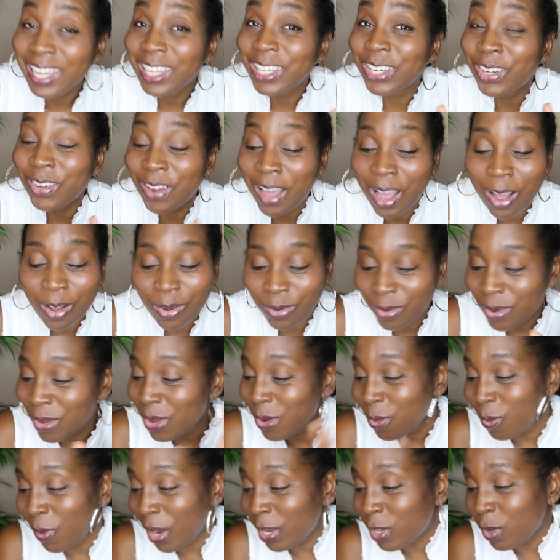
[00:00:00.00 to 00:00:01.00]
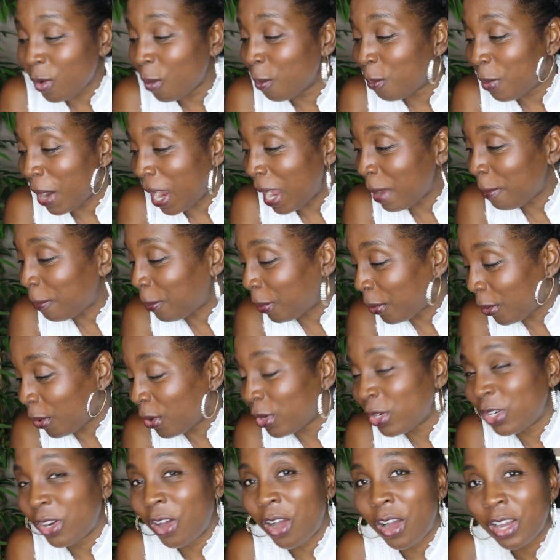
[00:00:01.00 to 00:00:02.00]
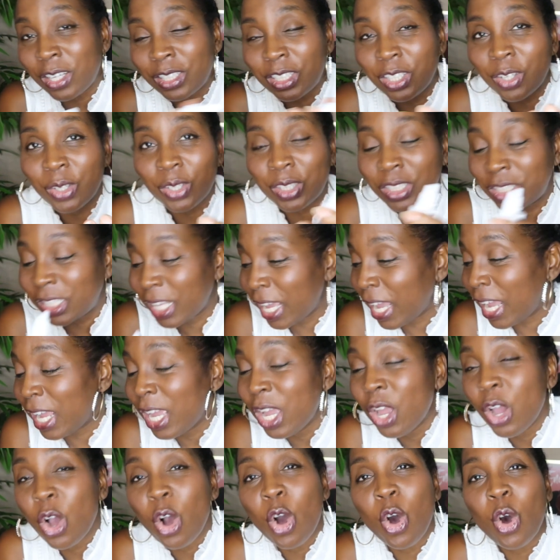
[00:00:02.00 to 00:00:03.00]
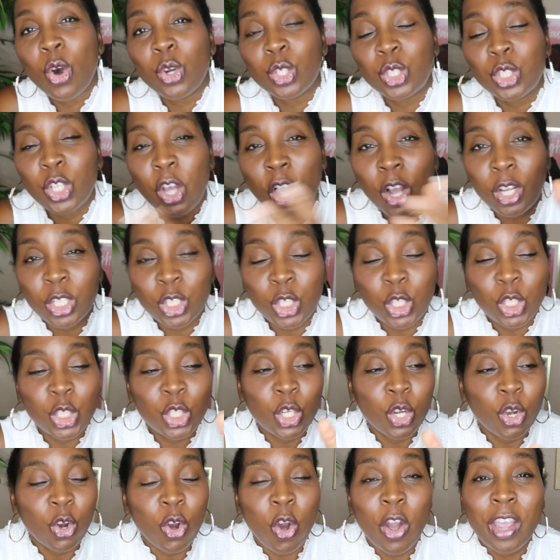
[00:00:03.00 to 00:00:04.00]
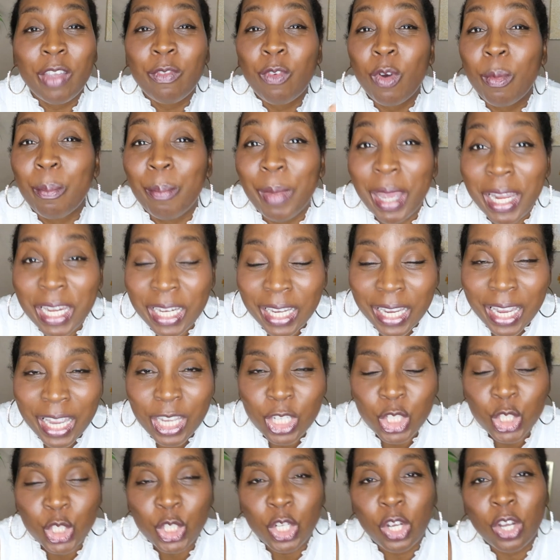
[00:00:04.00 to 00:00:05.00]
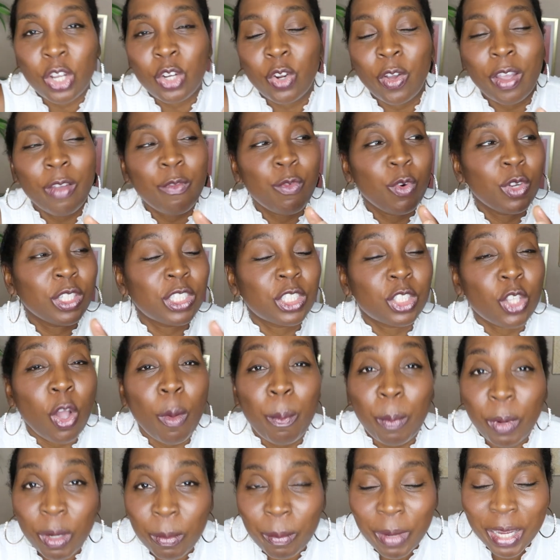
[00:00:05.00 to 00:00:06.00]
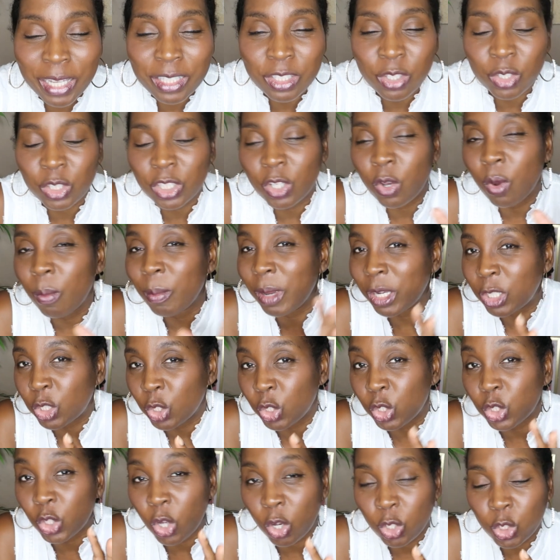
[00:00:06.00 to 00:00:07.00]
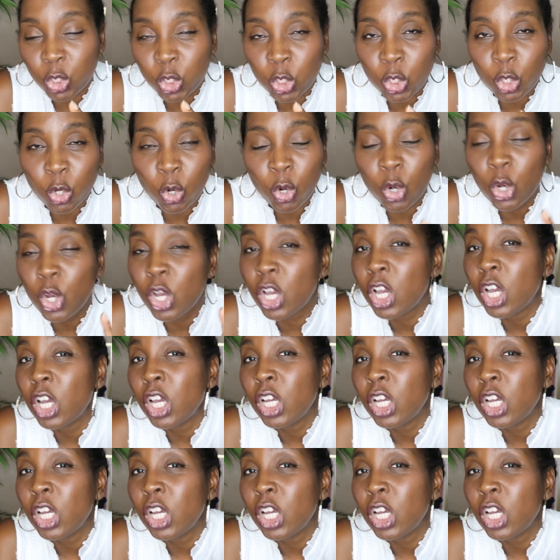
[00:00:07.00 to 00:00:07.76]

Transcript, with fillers: you know when you buy products they'll say oh talk to your or even medication or even supplements they'll say oh make sure you talk to your